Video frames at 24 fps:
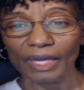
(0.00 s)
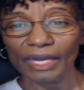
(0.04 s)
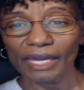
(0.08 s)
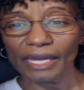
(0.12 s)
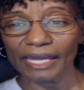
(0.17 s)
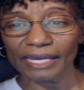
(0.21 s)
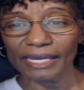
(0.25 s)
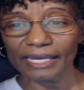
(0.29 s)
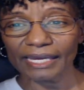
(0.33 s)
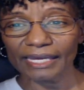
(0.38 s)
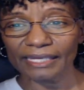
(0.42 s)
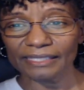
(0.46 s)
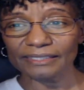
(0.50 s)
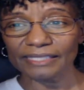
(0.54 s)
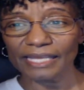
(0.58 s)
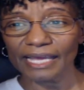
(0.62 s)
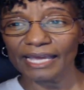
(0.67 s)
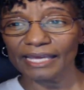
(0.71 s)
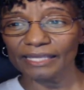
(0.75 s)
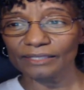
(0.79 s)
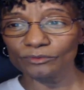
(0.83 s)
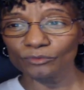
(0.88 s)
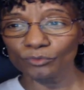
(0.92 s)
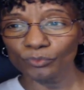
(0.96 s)
and,
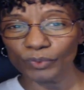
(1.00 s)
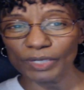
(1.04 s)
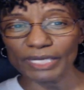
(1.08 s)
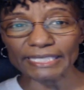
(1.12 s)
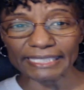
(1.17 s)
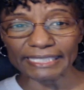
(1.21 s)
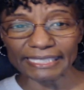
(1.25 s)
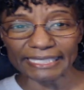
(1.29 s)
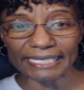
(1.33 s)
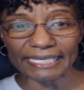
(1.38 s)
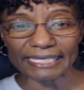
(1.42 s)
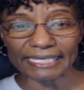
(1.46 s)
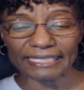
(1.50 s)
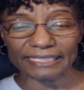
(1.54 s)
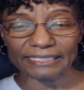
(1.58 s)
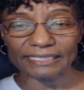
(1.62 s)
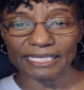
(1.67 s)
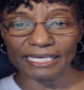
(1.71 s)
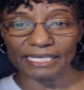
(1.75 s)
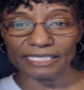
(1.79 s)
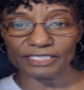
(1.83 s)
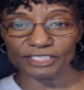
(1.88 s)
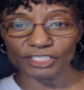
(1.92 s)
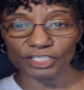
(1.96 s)
and, and went
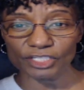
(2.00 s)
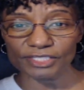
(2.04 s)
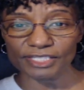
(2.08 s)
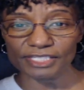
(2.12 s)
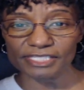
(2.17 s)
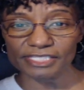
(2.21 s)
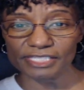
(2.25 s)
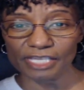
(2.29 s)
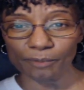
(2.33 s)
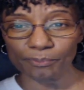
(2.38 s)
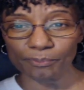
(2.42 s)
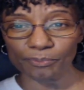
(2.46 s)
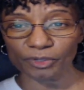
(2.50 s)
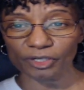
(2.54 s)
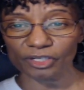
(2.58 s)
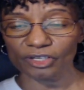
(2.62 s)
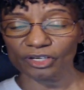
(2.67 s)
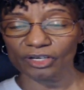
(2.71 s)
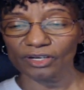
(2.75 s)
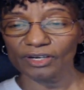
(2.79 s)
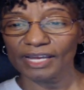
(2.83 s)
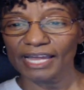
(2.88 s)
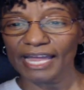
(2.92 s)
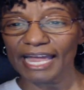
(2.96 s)
in into the
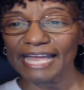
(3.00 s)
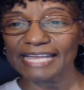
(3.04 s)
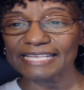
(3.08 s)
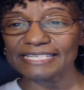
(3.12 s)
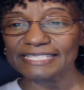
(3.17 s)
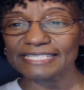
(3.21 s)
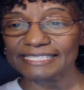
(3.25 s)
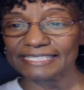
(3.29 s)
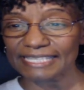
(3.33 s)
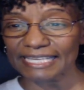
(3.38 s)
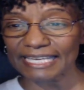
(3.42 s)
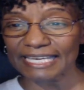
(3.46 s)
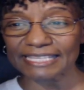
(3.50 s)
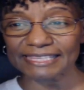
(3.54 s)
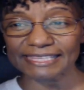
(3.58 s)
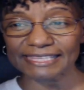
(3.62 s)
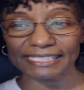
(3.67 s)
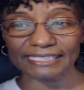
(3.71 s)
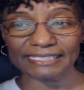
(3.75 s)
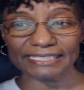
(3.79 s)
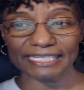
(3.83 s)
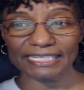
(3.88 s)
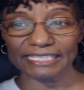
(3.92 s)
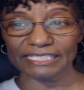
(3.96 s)
sepulchre, and seeth
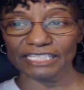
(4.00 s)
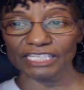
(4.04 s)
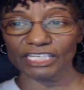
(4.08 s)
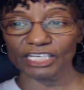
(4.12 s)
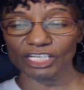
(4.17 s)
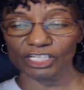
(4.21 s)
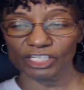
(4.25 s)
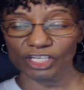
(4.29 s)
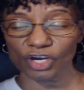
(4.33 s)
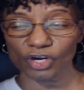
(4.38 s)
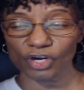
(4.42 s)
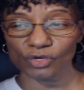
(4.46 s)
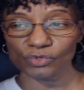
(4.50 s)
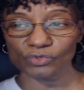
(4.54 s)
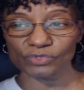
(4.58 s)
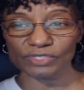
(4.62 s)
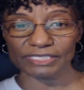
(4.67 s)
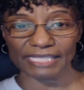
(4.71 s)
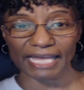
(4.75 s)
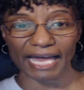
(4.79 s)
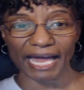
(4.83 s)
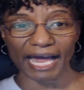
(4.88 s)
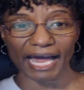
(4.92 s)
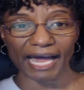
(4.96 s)
the linen clothes
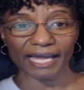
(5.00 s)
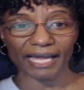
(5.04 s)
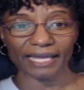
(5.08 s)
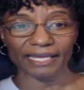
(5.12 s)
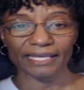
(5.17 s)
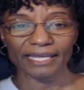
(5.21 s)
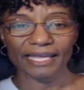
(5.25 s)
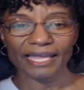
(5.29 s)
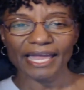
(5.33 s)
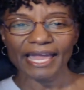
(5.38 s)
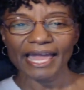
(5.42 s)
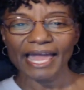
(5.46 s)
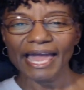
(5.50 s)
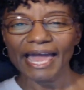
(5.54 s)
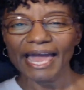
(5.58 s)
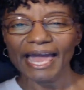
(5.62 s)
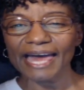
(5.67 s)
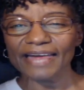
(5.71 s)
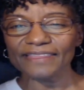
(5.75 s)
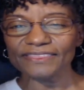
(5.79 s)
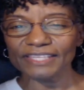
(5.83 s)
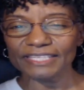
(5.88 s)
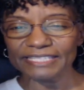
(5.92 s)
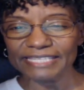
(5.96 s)
lie,
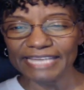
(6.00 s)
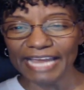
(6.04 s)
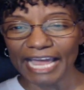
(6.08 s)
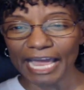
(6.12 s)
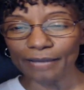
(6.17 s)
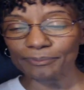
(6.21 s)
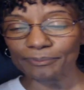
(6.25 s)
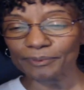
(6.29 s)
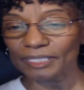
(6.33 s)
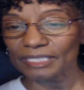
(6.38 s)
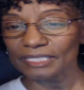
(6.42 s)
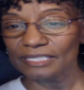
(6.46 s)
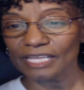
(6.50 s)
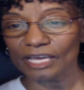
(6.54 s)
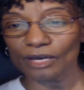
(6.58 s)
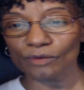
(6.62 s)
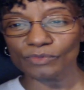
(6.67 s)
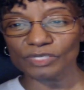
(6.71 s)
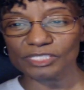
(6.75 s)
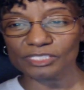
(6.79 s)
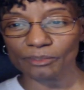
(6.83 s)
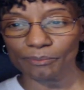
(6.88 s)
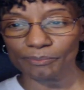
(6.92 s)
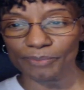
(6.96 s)
and the napkin that
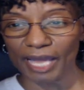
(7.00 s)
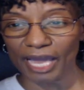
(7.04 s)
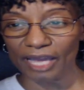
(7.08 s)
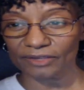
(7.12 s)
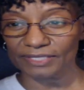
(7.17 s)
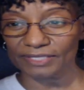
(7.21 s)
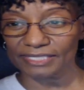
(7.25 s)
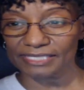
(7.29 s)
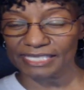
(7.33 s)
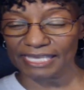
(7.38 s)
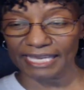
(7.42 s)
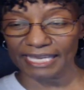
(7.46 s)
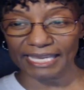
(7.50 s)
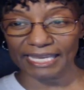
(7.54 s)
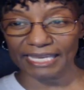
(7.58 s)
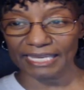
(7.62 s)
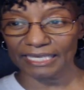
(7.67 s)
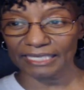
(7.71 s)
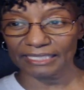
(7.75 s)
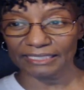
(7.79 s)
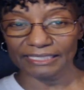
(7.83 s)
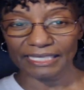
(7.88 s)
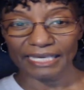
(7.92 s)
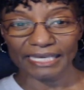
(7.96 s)
was about his
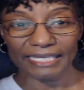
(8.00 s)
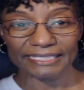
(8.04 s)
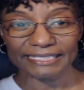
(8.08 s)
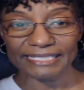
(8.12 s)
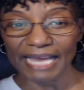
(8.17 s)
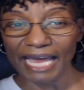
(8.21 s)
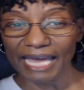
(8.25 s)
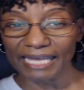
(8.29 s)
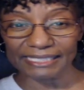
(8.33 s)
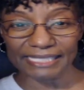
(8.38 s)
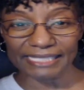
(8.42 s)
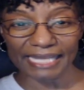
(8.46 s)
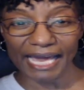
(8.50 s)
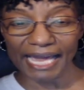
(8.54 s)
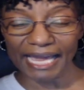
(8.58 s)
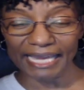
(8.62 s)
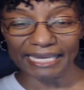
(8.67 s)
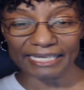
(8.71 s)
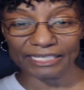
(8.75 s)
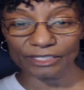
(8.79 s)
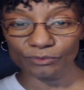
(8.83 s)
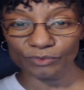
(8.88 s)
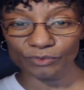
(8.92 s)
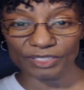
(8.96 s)
head, not
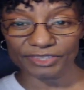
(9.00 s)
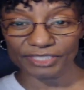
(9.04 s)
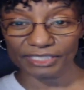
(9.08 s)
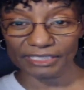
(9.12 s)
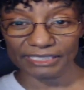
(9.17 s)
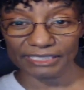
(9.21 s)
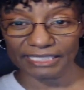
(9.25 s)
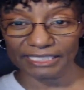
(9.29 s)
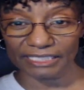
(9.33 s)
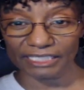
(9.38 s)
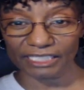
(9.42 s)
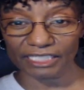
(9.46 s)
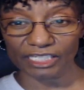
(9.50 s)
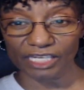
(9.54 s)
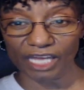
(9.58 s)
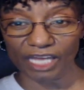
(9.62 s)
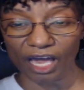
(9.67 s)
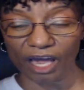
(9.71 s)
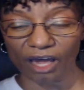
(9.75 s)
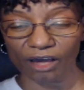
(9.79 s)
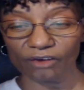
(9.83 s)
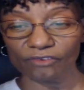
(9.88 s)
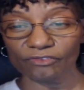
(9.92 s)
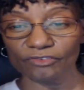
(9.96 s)
lying with the linen
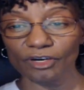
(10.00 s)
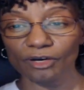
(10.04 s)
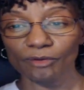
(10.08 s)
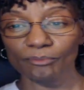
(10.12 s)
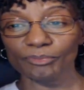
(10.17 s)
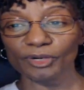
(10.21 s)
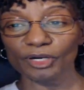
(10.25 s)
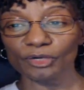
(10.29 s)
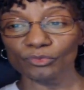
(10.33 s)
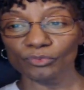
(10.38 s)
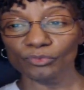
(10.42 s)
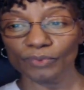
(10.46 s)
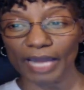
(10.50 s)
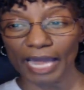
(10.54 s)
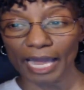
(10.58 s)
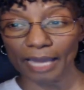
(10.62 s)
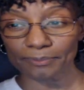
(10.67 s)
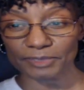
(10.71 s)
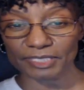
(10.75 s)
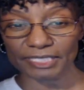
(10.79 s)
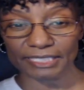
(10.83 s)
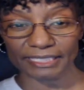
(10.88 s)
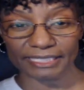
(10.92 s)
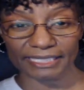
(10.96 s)
cloth, but
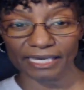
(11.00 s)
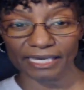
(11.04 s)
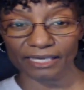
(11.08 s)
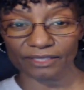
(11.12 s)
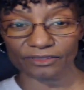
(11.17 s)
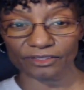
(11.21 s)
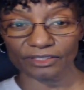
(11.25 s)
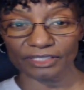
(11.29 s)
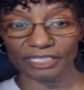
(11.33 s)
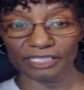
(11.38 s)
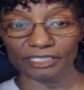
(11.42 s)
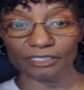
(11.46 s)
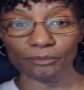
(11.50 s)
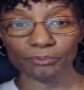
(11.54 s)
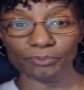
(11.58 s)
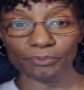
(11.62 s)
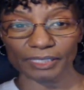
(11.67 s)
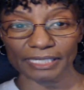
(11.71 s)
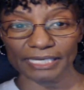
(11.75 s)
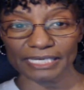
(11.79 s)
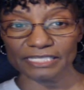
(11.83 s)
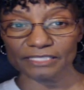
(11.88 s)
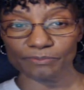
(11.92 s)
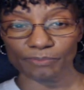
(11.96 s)
wrapped together in a
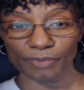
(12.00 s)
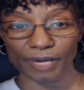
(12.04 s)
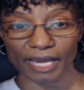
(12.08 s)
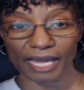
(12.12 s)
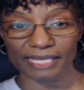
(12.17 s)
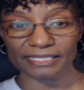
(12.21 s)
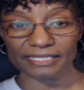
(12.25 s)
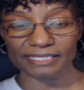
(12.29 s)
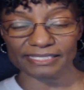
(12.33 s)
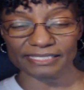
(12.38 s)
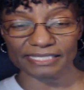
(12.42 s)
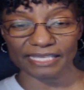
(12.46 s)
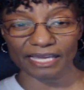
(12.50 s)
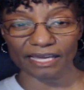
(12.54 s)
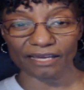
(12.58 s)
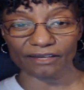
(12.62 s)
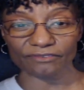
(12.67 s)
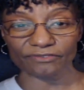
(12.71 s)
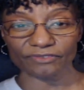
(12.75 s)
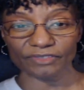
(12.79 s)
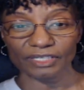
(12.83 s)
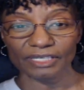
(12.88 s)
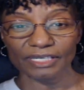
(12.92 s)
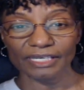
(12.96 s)
place by itself.